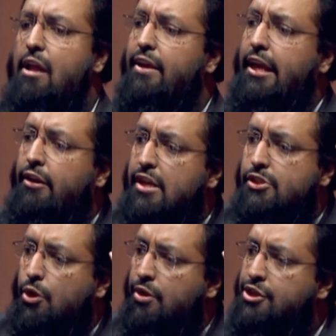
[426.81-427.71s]
I'll
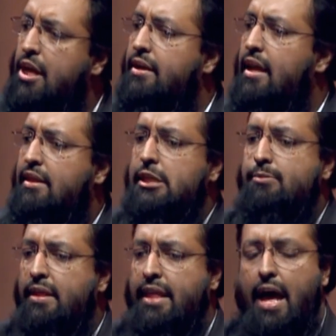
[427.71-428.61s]
increase you in Jannah, this
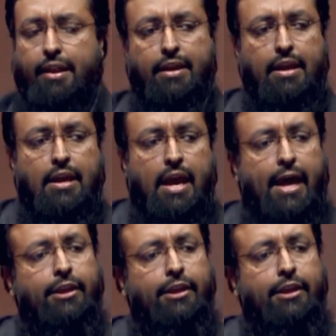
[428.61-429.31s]
and that.